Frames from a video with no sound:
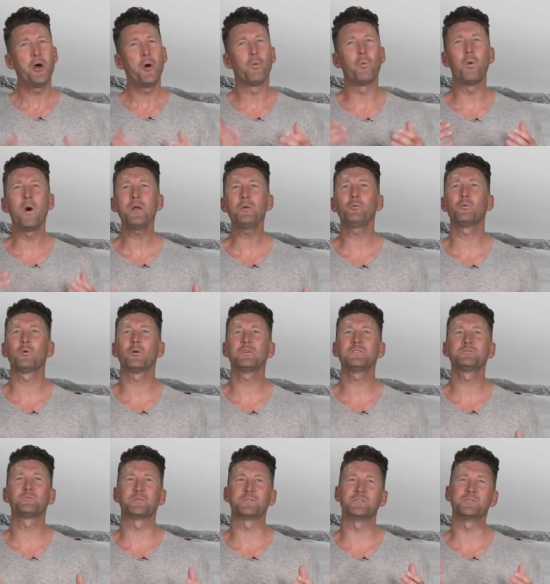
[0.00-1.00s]
What
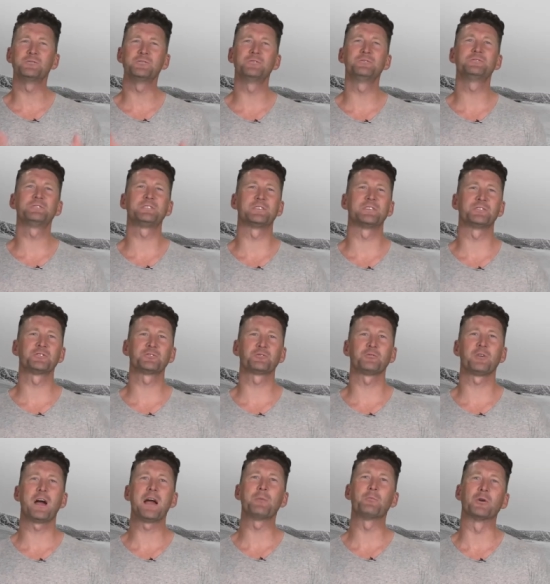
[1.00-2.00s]
words would you use to
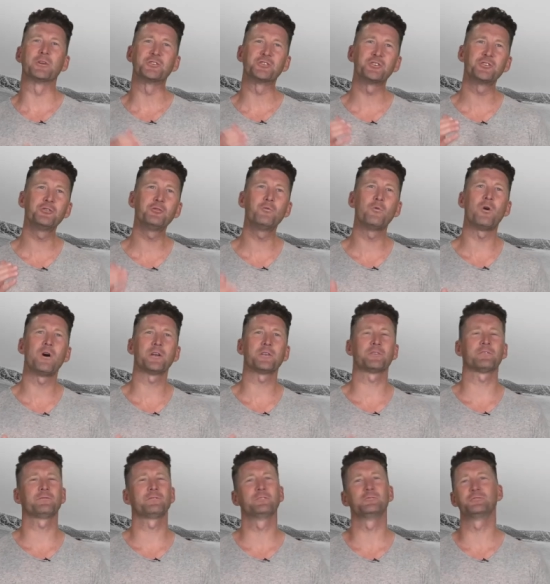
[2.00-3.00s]
describe what you want
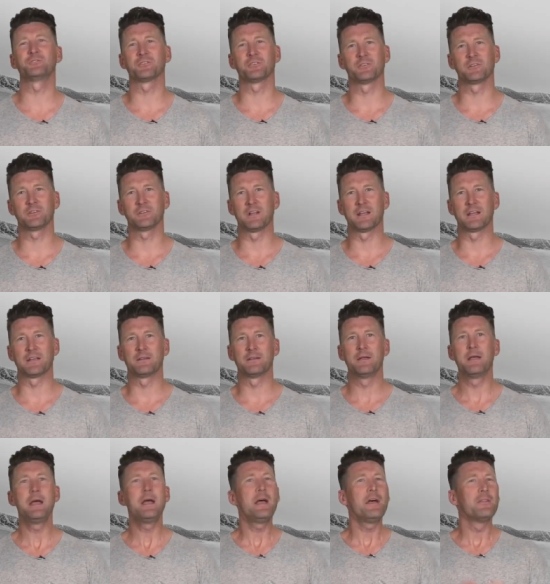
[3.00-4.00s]
your future to look like?
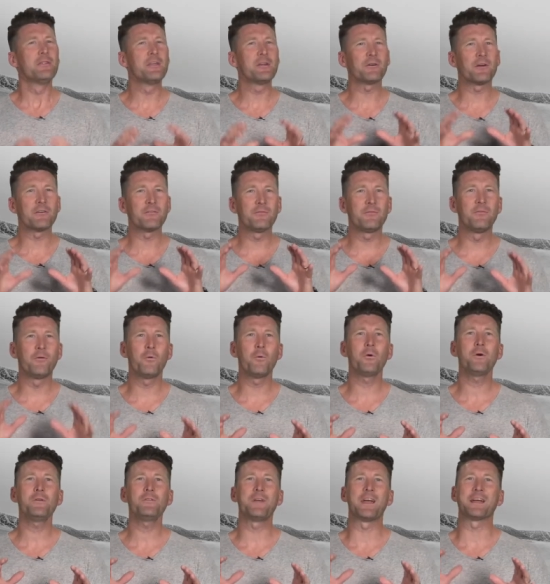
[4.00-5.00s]
There are
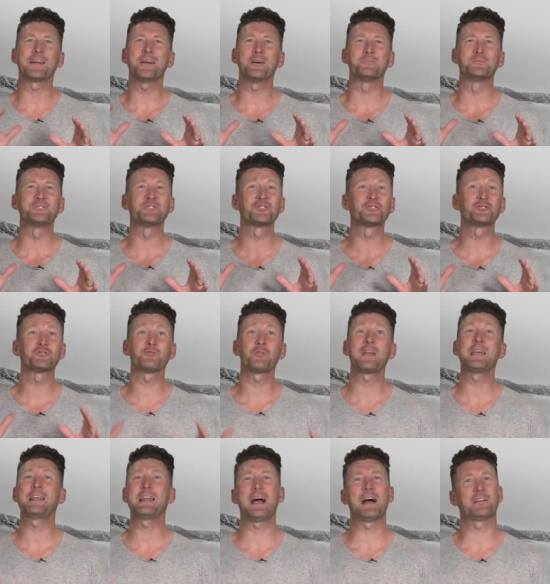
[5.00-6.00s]
four that come
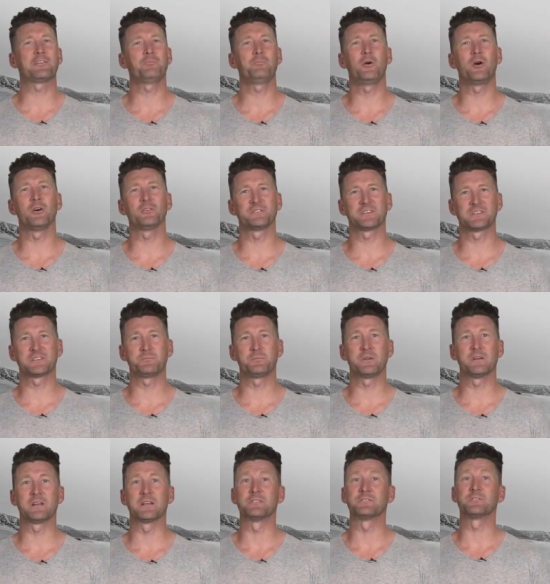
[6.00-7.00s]
straight out of Paul's
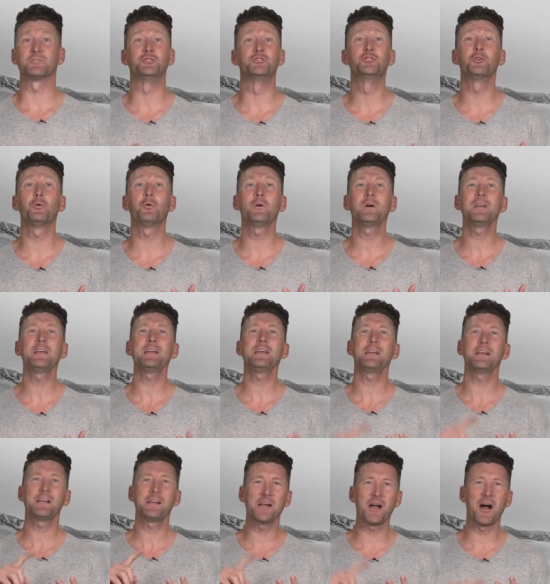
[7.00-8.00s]
experience joy,
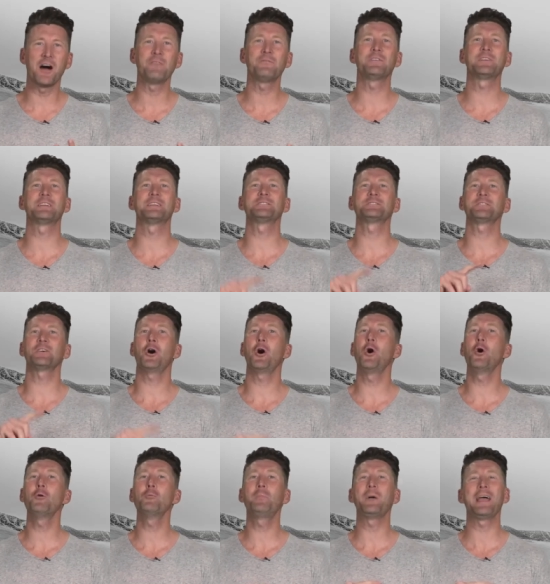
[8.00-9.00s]
confidence,
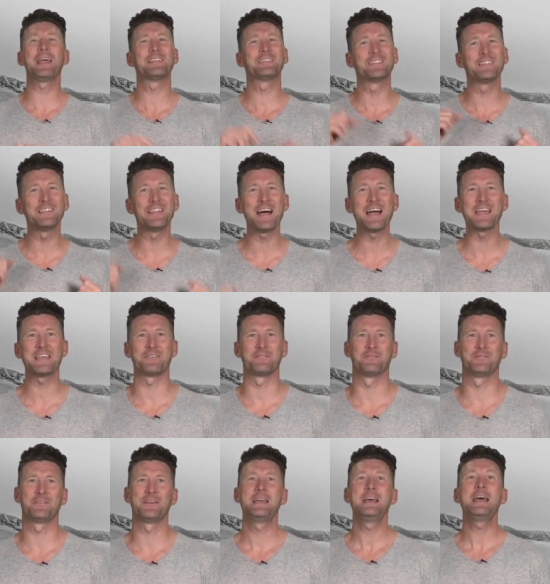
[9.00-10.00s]
hope, and
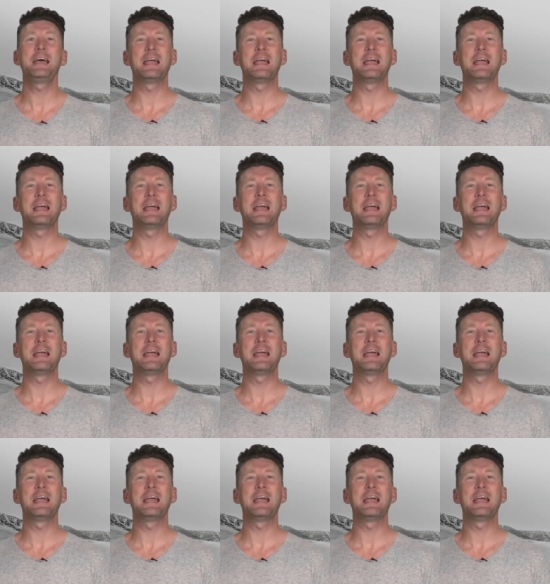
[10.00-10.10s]
life.